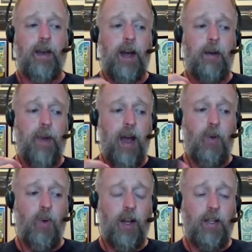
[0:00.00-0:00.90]
I
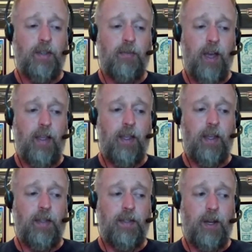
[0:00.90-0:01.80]
went into my
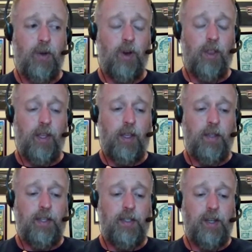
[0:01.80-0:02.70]
ENT, or one of the
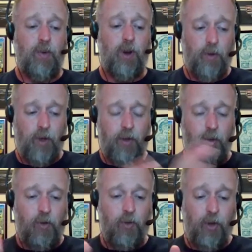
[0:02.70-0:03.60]
ENTs I work with
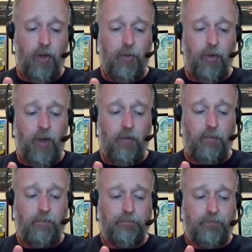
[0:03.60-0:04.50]
multiple of them.